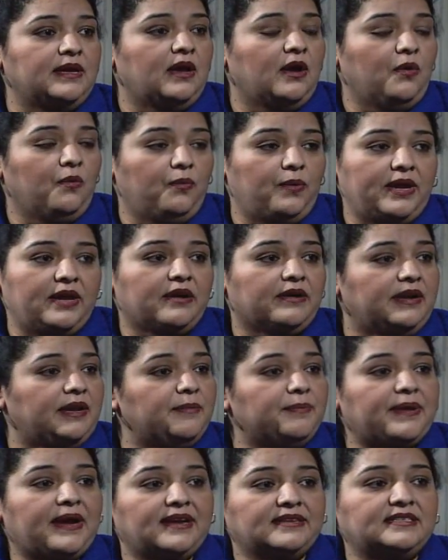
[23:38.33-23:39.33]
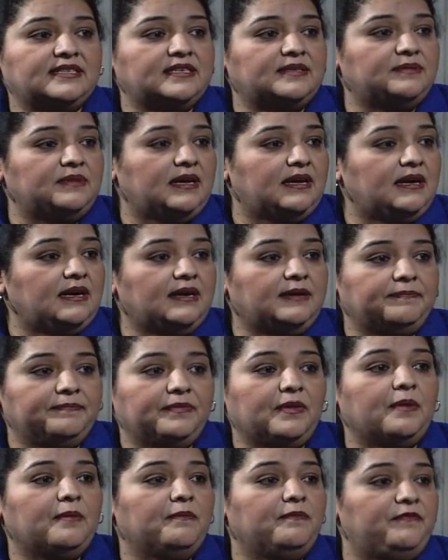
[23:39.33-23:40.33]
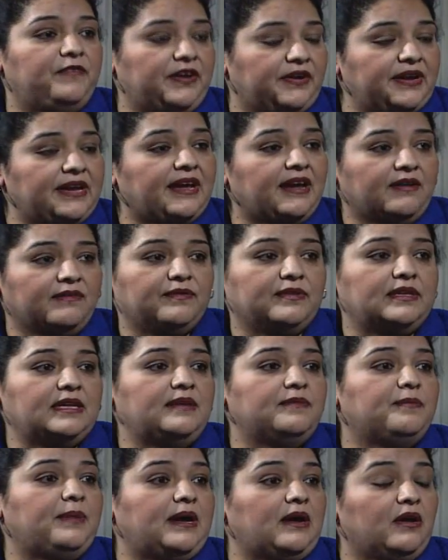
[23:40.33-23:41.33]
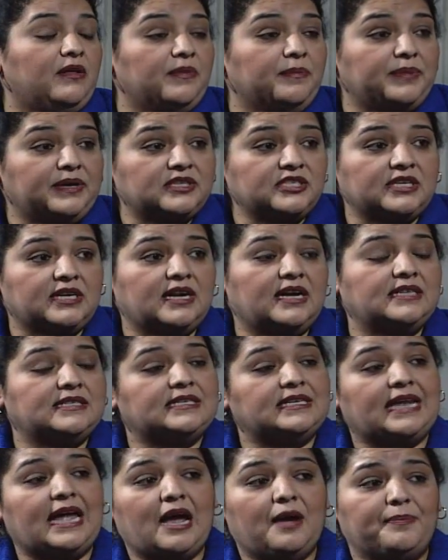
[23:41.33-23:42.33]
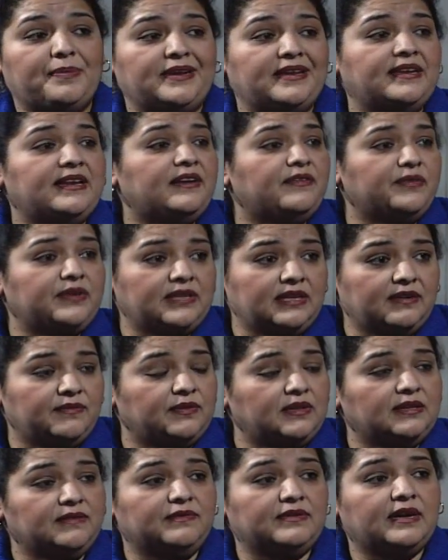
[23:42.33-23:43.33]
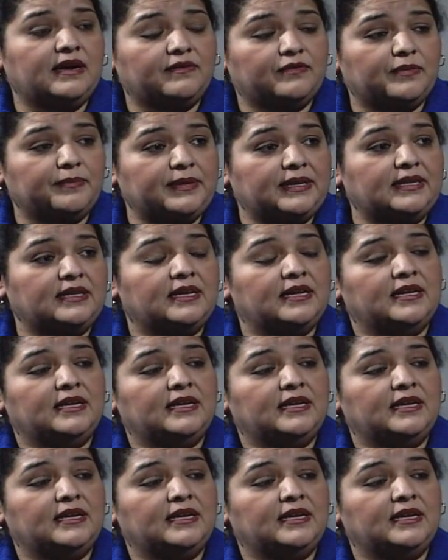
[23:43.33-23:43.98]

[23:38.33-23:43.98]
We are impacted very heavily by all the budget cuts that happen at every level of government.